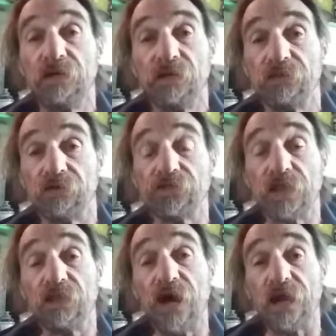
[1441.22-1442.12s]
There's a
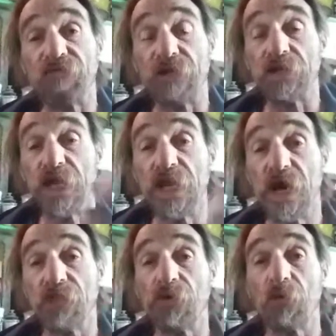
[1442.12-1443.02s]
lot. I found
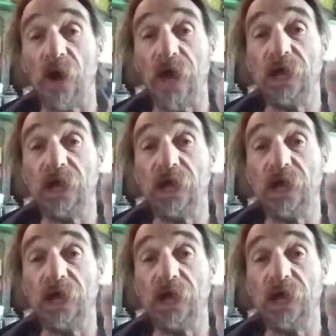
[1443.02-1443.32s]
another way